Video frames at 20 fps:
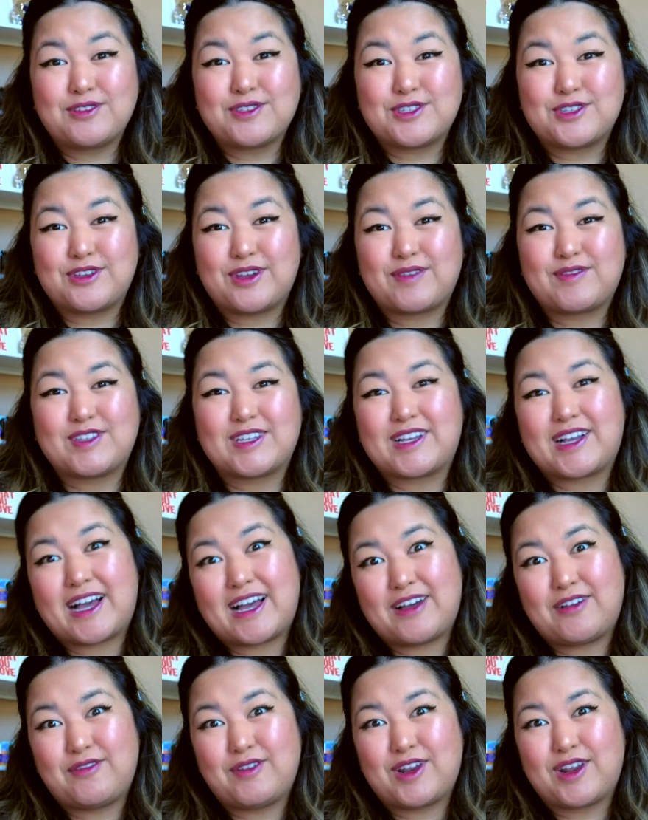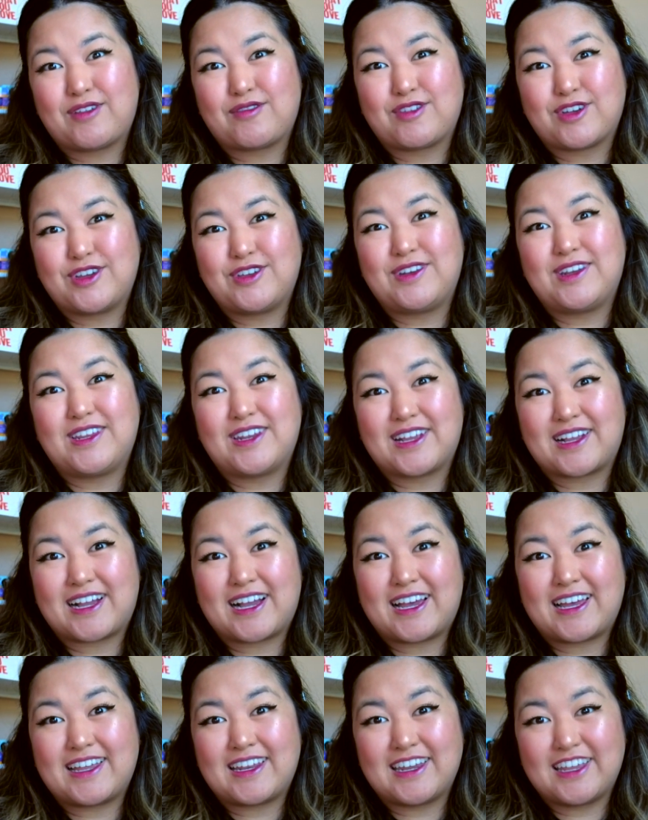So you have to cut whatever you need to
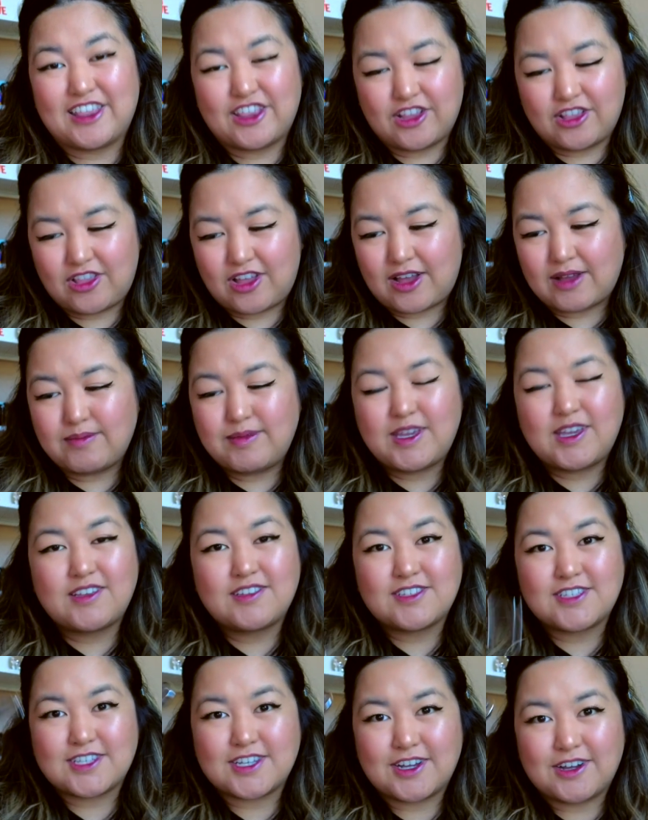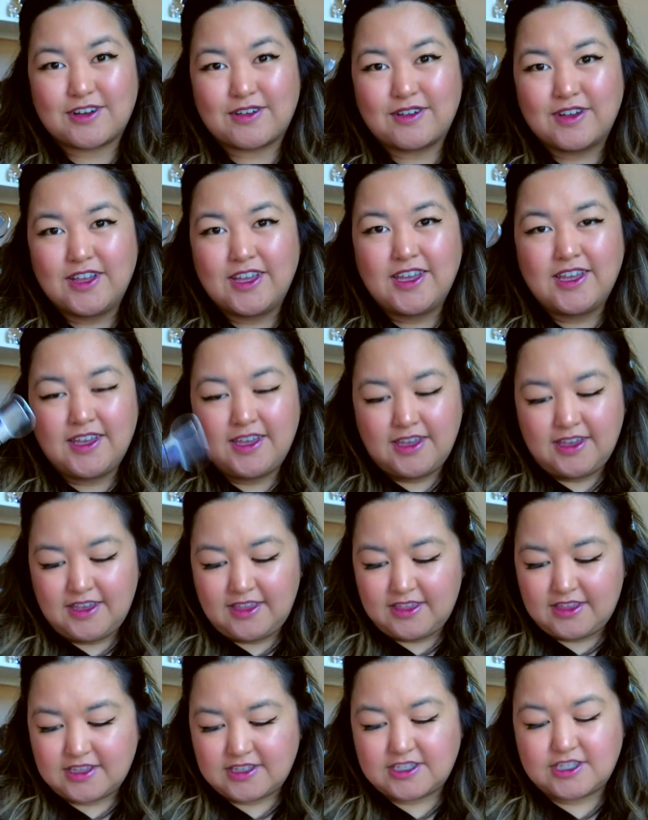cut in the lobby. So
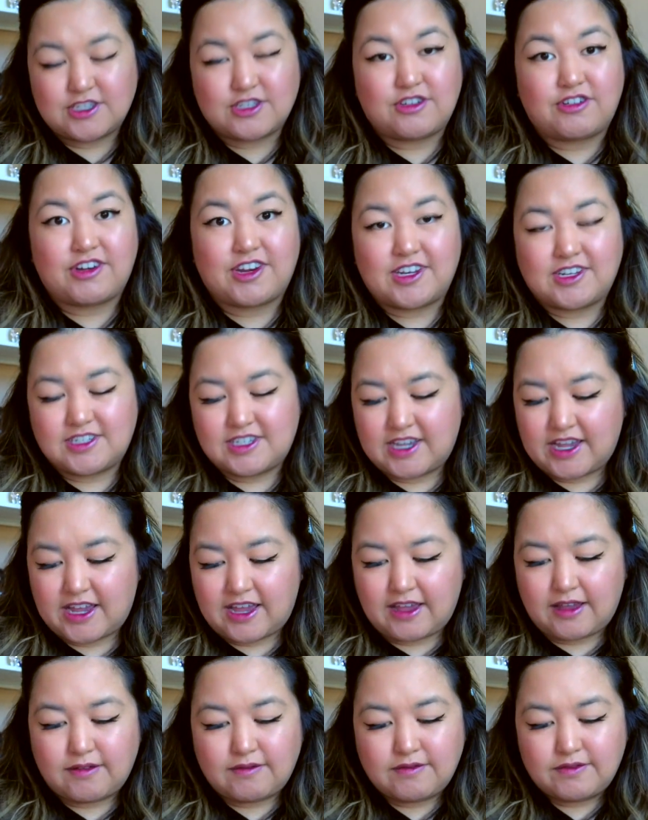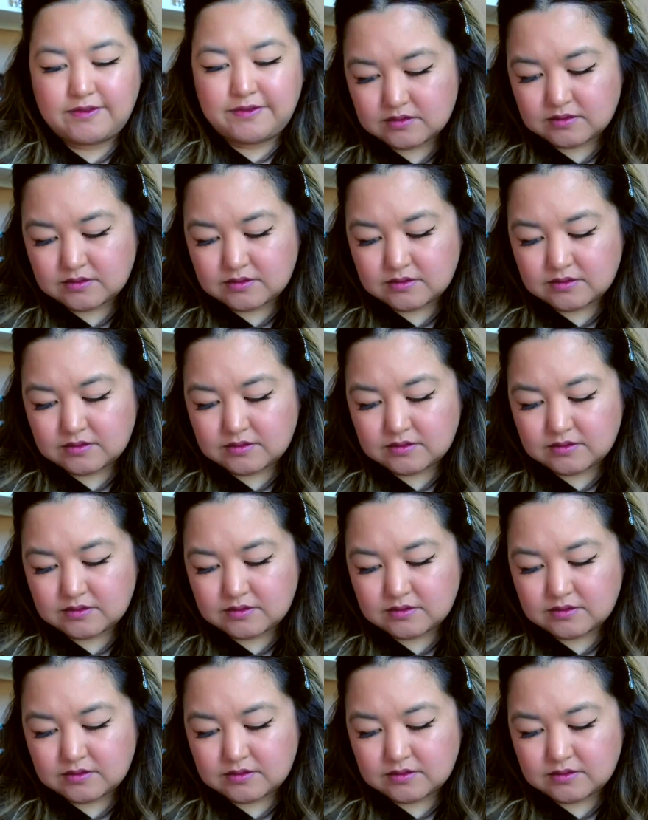this is great to have.